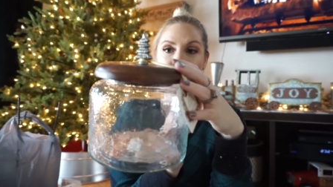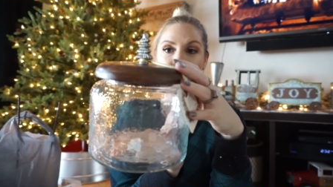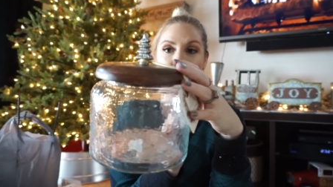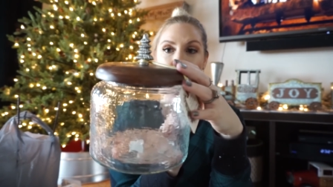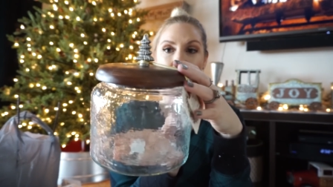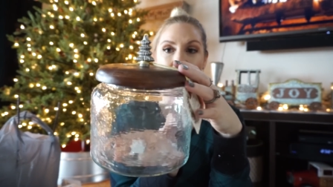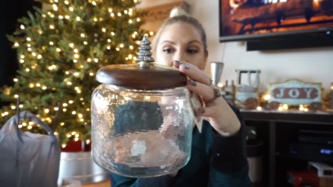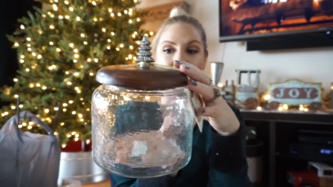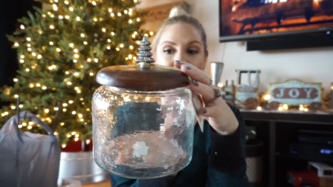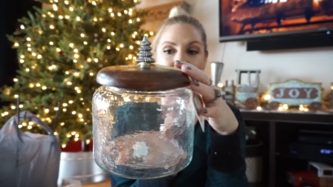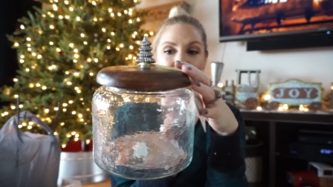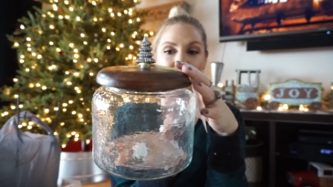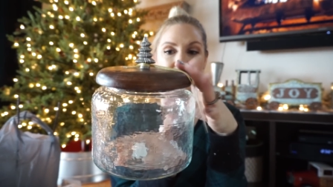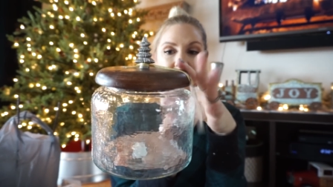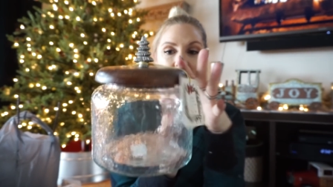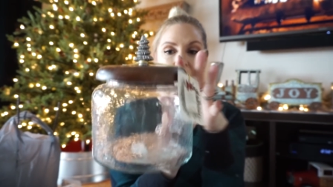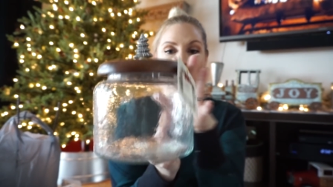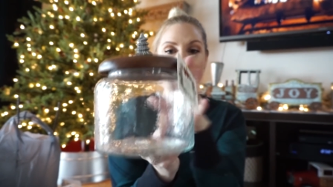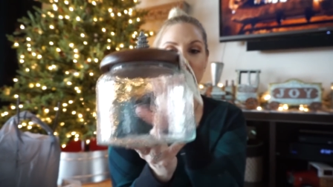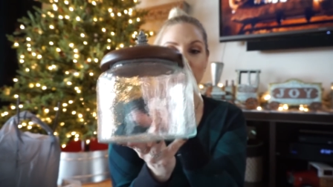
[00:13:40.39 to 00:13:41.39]
so I don't think
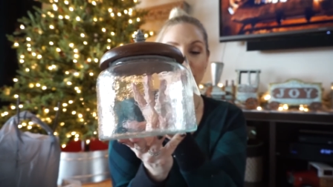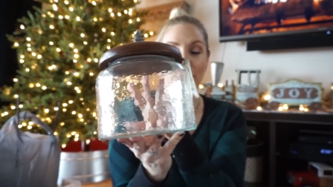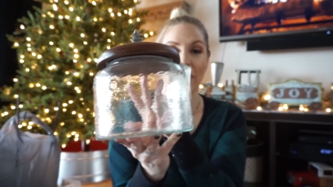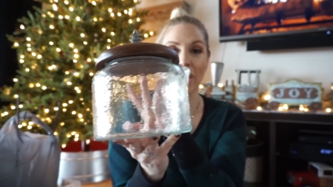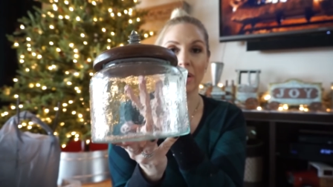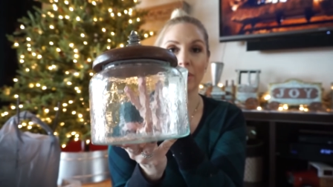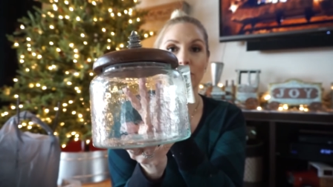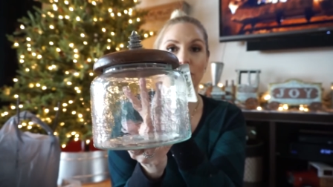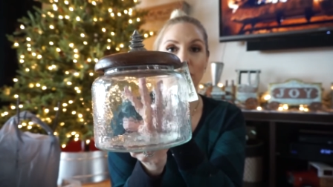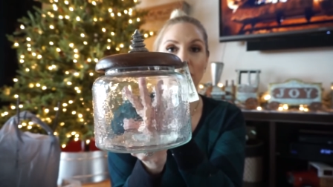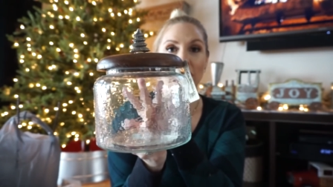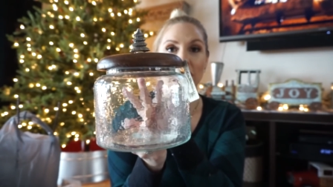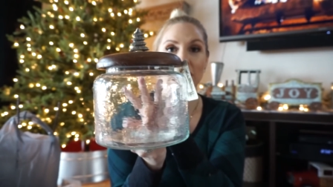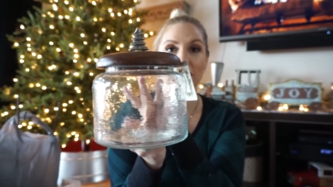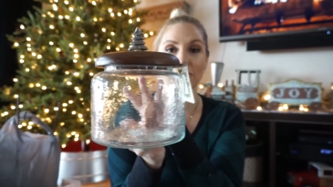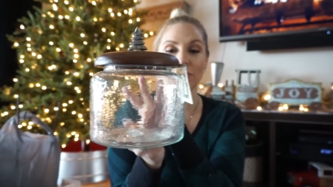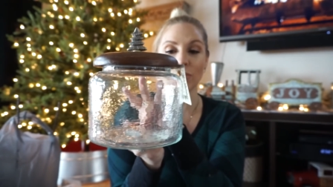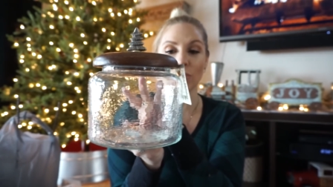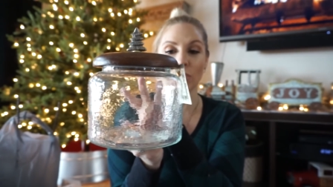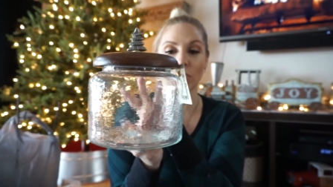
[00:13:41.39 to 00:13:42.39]
that was a bad
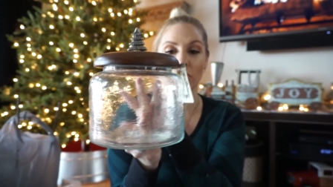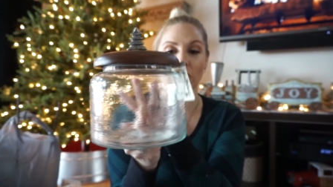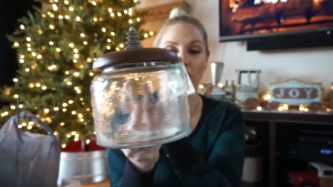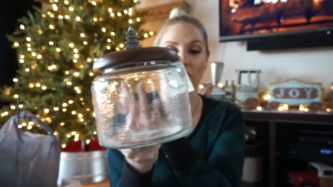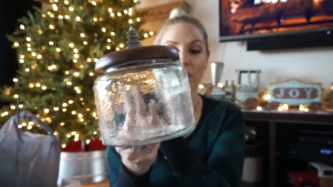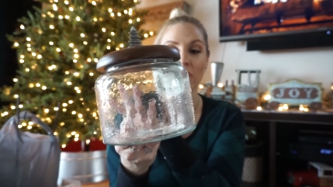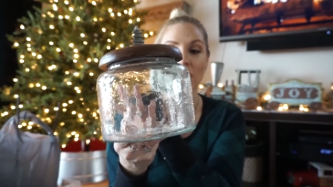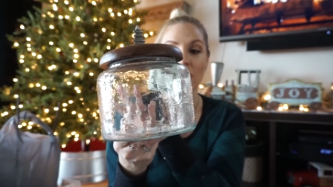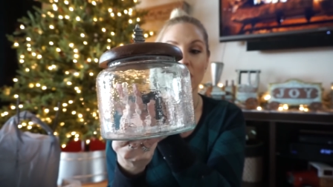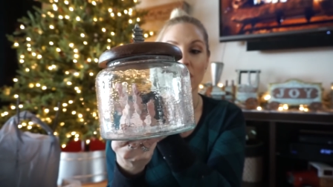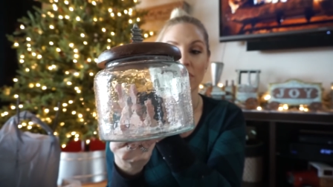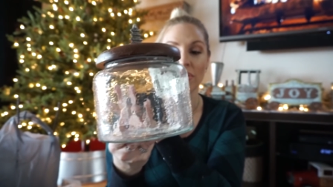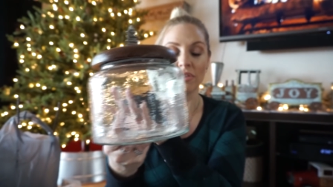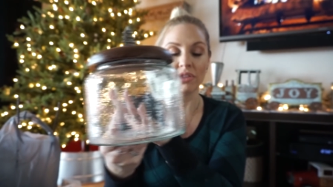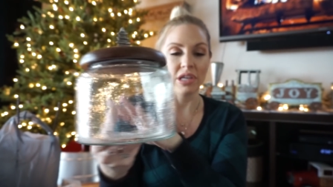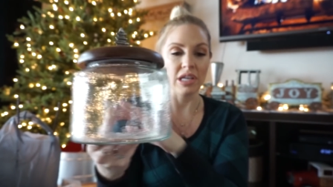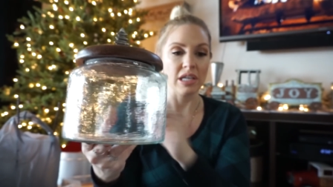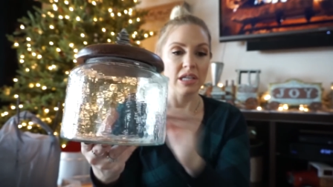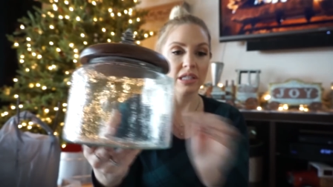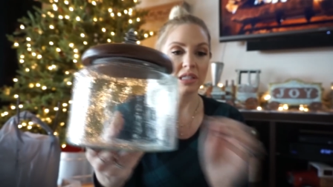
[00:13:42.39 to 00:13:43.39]
price for
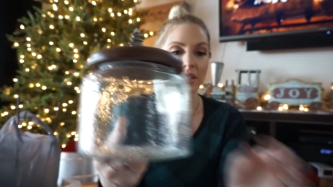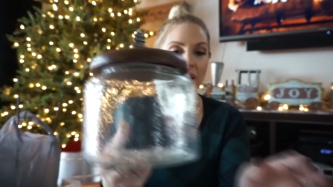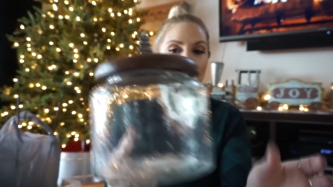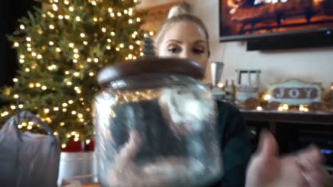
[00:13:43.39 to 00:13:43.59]
these.